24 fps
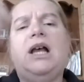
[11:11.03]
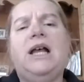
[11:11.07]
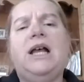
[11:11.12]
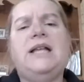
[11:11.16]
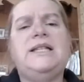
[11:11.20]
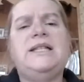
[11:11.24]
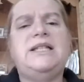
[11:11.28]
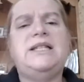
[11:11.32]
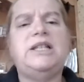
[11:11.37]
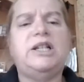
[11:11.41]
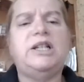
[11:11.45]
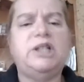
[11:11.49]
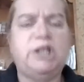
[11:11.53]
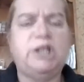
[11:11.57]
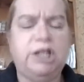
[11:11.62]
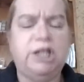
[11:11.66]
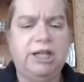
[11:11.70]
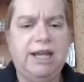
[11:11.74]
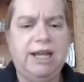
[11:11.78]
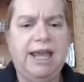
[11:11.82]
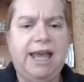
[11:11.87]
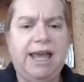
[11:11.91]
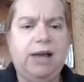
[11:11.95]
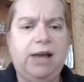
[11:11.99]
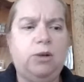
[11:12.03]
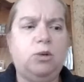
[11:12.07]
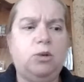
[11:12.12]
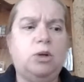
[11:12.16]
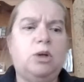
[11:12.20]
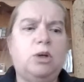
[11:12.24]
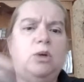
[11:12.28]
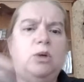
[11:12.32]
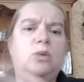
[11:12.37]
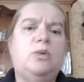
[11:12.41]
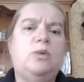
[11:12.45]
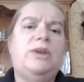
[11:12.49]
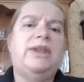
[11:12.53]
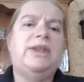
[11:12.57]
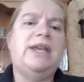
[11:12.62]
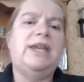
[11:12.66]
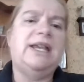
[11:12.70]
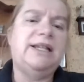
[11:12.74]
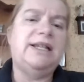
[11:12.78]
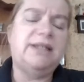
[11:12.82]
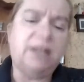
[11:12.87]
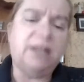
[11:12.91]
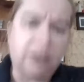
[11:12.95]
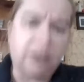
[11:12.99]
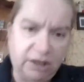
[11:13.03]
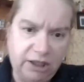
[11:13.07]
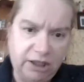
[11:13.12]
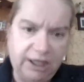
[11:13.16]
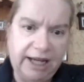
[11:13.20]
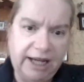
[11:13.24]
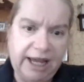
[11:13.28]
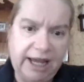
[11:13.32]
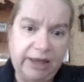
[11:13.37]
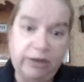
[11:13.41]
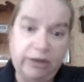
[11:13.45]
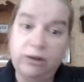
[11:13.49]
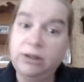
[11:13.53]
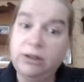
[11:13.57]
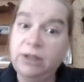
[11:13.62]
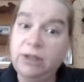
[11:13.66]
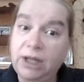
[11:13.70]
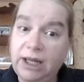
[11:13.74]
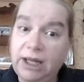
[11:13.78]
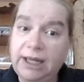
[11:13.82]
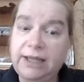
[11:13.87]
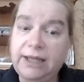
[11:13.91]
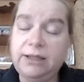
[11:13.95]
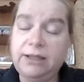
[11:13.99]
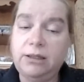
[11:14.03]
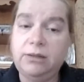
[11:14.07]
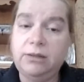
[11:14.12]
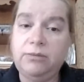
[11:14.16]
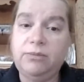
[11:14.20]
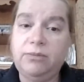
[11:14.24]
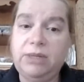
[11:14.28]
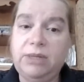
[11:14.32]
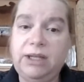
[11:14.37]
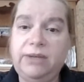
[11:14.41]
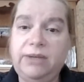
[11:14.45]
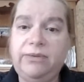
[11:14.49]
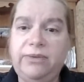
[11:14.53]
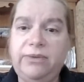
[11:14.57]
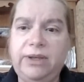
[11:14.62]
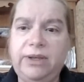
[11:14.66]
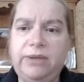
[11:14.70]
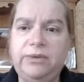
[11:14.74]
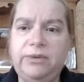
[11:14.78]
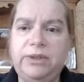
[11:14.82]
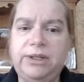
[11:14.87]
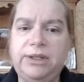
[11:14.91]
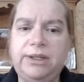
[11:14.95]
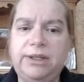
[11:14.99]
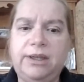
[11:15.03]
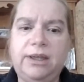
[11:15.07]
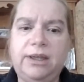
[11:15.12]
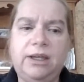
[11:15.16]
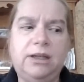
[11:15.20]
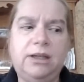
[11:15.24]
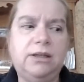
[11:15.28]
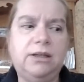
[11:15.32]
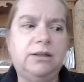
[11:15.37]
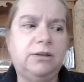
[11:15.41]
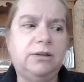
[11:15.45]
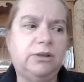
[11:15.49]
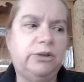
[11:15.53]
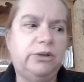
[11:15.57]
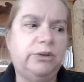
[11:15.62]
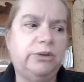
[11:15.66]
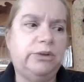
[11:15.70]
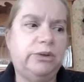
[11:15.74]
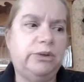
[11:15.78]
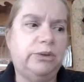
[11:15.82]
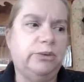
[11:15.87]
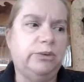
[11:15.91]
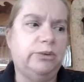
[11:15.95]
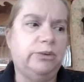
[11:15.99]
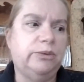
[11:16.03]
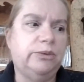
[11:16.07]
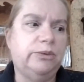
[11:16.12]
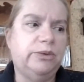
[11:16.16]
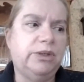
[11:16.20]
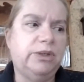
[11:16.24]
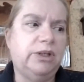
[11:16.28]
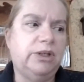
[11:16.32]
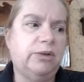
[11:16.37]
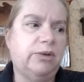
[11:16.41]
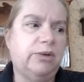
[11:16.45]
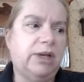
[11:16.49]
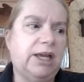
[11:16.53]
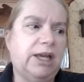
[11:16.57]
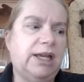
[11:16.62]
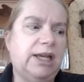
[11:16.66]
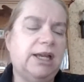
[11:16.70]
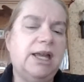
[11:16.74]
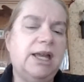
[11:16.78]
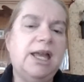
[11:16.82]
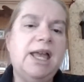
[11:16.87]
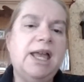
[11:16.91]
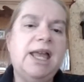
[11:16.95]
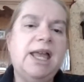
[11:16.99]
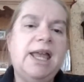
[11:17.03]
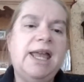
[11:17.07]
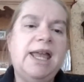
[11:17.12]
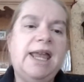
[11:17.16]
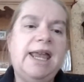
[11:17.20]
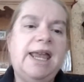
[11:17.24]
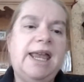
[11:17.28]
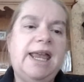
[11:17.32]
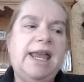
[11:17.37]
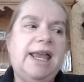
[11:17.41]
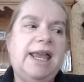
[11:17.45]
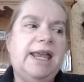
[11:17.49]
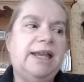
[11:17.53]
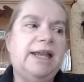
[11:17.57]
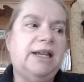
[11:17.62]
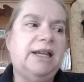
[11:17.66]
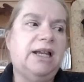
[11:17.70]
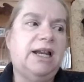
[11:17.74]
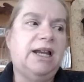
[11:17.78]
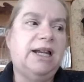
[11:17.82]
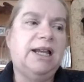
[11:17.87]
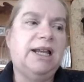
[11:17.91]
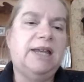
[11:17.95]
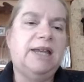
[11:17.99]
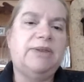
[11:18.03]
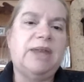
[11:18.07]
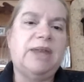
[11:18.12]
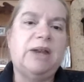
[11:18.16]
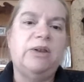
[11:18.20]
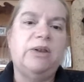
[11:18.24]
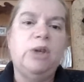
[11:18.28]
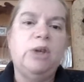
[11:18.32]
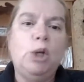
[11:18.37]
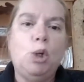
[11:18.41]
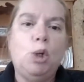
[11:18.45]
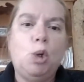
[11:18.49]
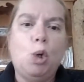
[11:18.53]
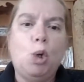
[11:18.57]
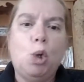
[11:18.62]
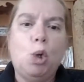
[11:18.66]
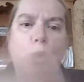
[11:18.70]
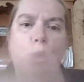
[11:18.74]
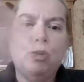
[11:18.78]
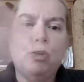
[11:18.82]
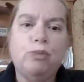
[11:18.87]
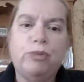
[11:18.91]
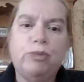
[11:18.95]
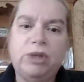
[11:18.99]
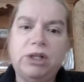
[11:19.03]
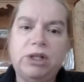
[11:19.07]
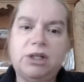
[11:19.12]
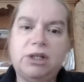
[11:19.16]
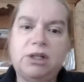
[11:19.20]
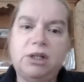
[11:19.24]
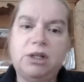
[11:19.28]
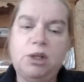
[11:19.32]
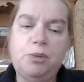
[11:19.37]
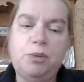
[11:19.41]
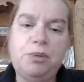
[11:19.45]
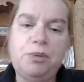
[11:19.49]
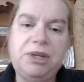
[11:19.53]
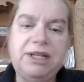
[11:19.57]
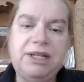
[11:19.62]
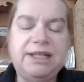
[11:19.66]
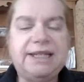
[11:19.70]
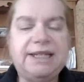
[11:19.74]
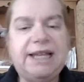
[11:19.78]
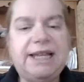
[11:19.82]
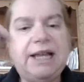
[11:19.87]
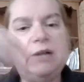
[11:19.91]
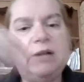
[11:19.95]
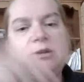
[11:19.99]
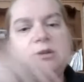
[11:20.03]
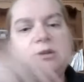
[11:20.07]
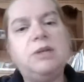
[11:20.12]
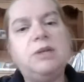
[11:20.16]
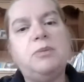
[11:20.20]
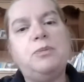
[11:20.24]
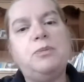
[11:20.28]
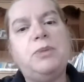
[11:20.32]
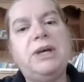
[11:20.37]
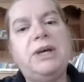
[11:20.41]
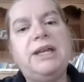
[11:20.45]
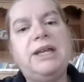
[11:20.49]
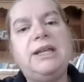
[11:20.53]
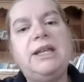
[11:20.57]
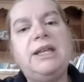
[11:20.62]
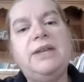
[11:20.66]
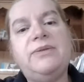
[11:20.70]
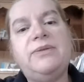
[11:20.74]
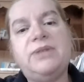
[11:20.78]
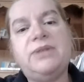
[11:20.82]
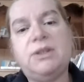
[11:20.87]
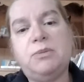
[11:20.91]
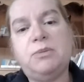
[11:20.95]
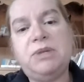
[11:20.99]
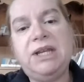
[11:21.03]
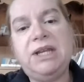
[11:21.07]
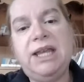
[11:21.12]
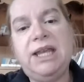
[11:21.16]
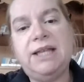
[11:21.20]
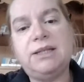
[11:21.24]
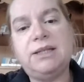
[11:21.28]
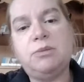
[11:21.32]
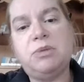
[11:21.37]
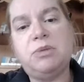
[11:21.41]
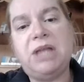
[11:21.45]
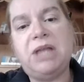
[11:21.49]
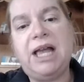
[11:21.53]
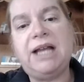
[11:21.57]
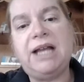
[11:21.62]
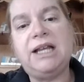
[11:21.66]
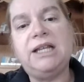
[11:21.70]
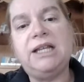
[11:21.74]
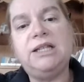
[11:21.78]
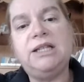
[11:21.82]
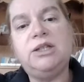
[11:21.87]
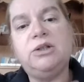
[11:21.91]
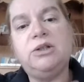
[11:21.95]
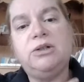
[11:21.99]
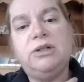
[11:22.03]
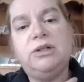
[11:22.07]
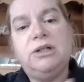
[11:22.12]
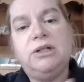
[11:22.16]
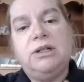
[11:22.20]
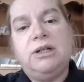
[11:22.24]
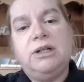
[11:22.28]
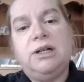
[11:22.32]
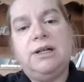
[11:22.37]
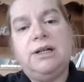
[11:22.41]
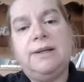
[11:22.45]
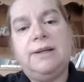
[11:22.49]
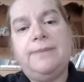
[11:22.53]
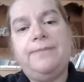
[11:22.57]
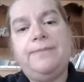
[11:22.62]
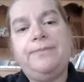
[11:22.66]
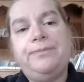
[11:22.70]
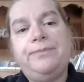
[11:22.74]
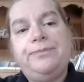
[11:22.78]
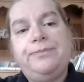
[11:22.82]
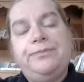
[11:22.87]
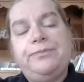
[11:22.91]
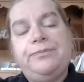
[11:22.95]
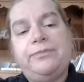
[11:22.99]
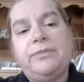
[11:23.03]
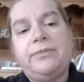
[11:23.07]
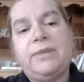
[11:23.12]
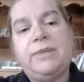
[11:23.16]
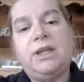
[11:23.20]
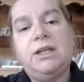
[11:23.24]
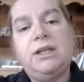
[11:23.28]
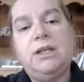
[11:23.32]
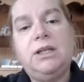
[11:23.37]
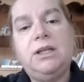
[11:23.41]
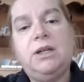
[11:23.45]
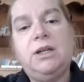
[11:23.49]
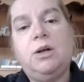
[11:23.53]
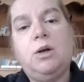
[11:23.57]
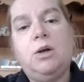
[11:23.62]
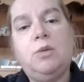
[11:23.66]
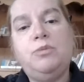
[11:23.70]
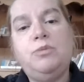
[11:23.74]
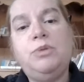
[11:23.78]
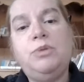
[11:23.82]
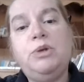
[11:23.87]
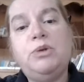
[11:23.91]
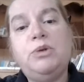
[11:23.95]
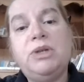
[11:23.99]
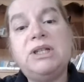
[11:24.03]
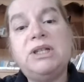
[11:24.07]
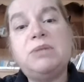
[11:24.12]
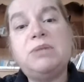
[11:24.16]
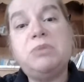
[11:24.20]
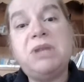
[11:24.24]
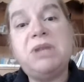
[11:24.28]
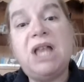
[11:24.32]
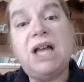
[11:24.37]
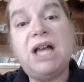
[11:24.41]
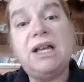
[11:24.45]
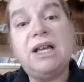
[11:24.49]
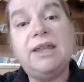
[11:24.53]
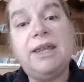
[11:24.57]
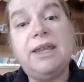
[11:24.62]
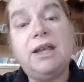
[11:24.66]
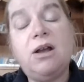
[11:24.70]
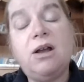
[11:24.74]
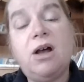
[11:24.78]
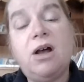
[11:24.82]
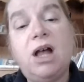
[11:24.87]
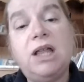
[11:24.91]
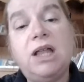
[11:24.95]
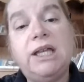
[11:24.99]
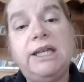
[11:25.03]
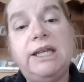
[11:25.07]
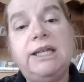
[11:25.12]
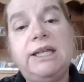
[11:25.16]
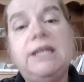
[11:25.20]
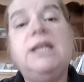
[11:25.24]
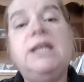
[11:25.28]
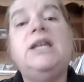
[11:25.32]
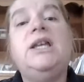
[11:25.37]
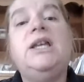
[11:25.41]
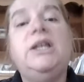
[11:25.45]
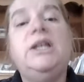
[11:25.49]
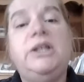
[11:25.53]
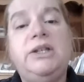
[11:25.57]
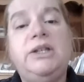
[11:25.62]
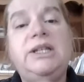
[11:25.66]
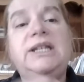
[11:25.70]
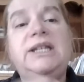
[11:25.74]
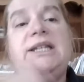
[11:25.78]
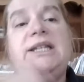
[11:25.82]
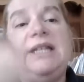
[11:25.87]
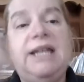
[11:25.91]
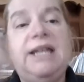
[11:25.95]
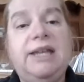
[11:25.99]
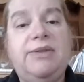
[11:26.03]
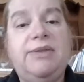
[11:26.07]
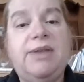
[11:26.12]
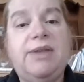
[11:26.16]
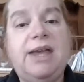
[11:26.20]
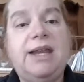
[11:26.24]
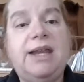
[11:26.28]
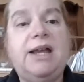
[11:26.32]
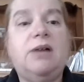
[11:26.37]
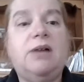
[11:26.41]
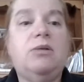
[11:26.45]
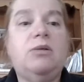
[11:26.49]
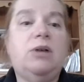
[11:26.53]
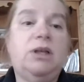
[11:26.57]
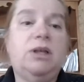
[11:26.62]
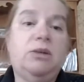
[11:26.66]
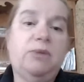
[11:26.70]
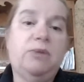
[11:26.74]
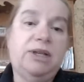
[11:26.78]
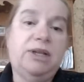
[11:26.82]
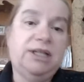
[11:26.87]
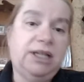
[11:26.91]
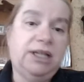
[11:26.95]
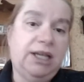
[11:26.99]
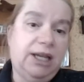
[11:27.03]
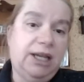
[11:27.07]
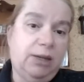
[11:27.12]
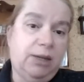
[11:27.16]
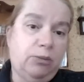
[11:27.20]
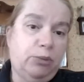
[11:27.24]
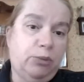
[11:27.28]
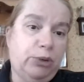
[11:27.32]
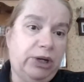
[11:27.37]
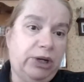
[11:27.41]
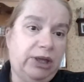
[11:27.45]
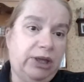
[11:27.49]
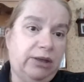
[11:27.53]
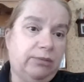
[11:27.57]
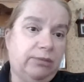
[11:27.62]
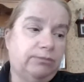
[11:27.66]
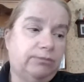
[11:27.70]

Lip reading: suction out with a suction catheter. Not my favorite thing to do, okay? And you kind of get that slurping sound. But if somebody has a blockage or, a mucus plug, they call it, you need to get that out. Otherwise, they can't breathe.